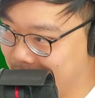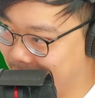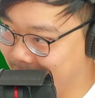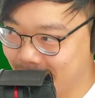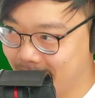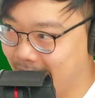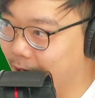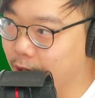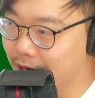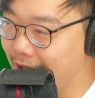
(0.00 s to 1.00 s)
professor. I
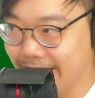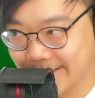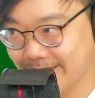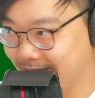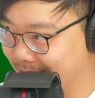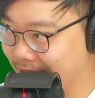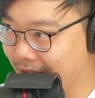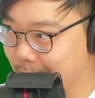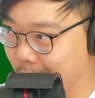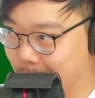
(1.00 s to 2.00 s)
couldn't actually do
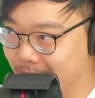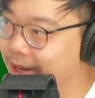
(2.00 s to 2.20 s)
that. You know what I mean?